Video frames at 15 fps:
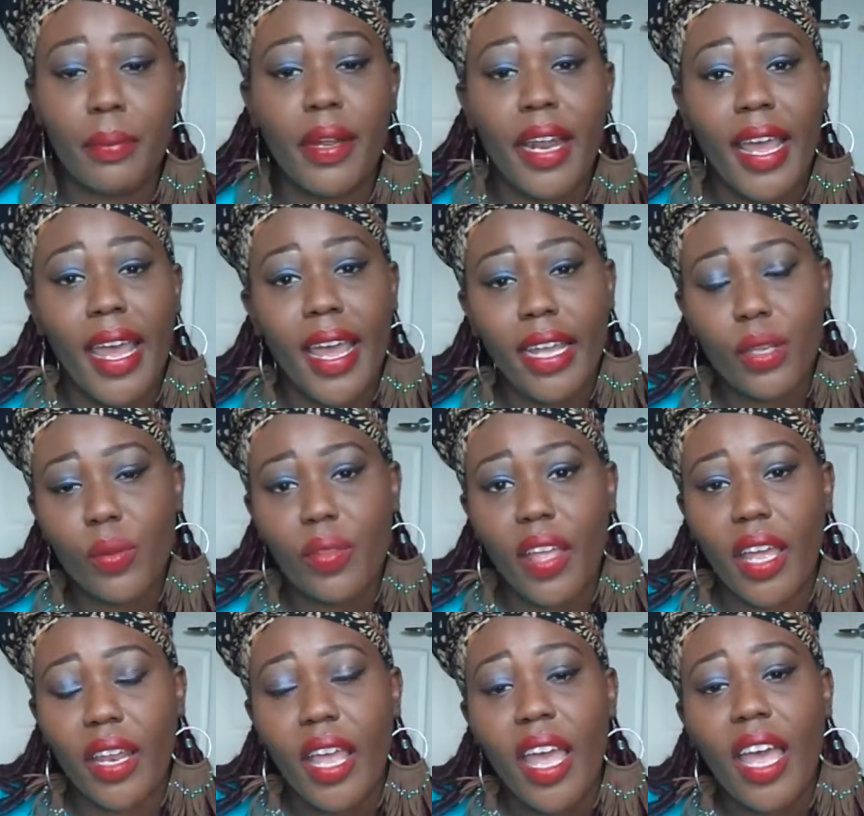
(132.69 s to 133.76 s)
But I argue
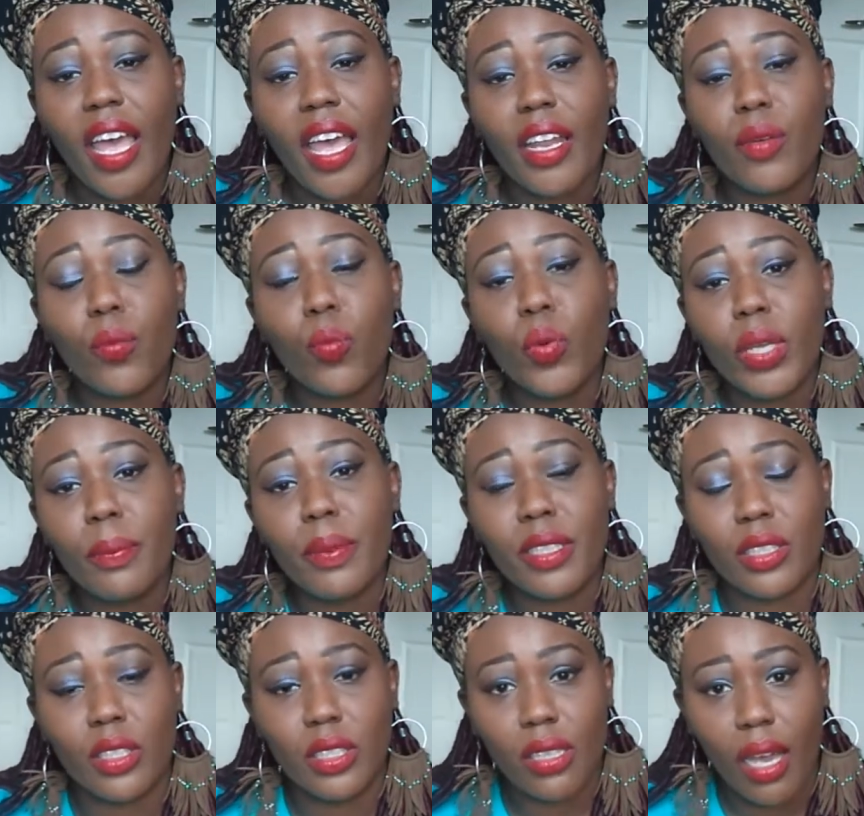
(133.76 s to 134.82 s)
that had we
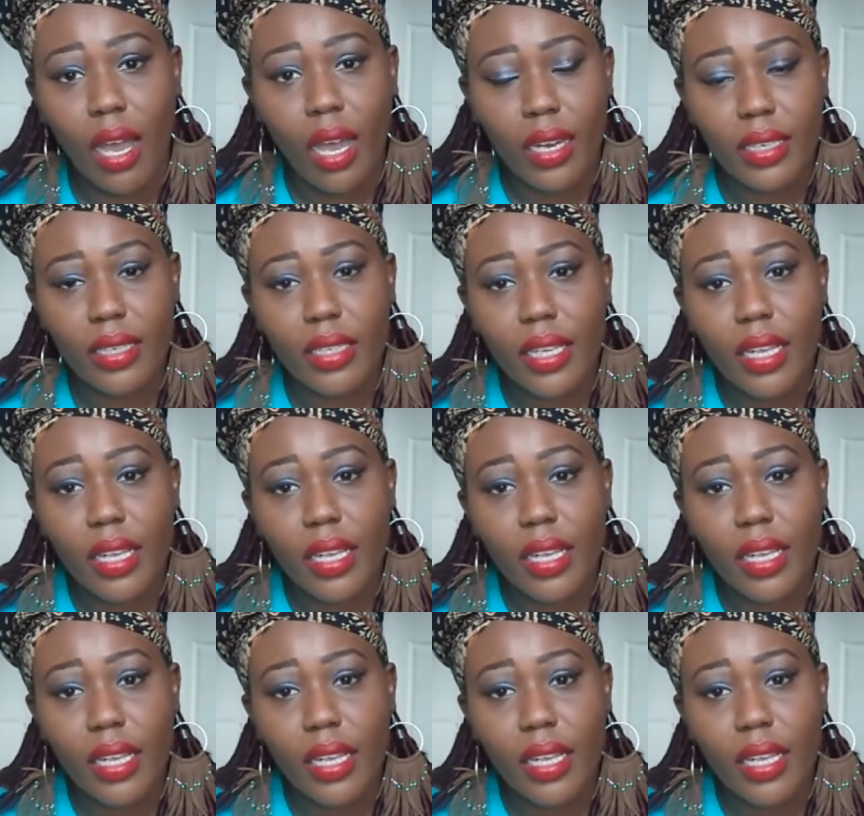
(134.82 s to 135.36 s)
been taught